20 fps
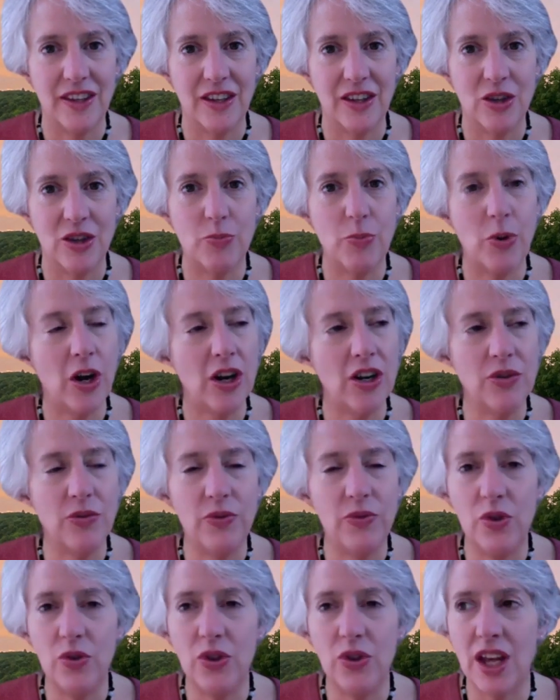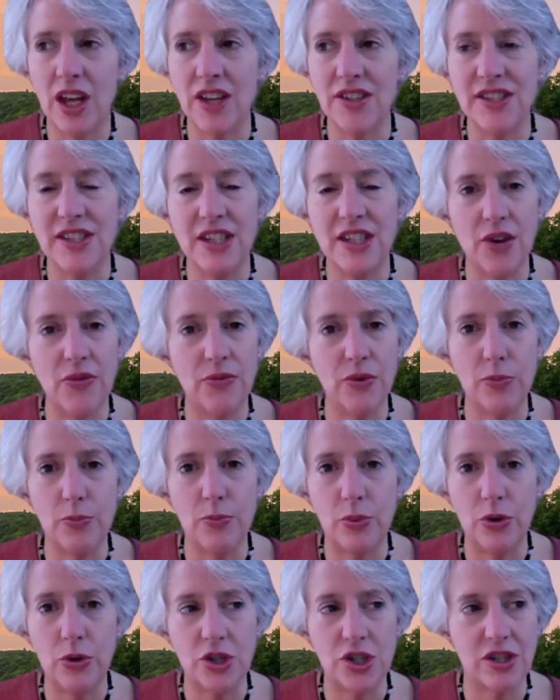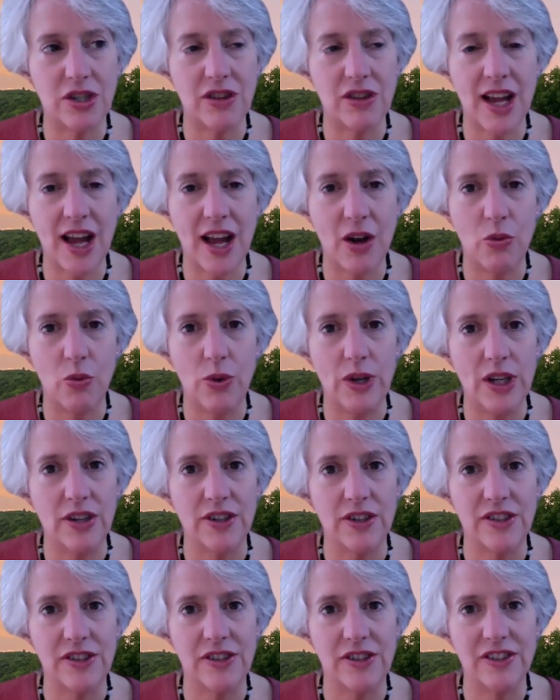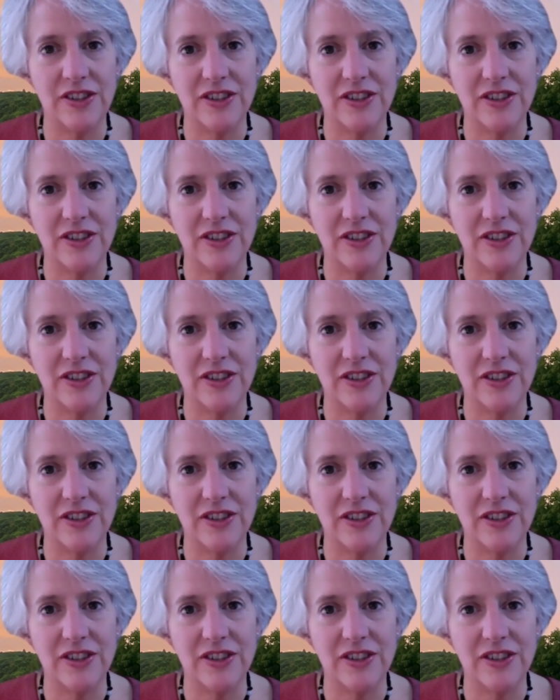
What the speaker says: The part of you that has never pushed that wheel.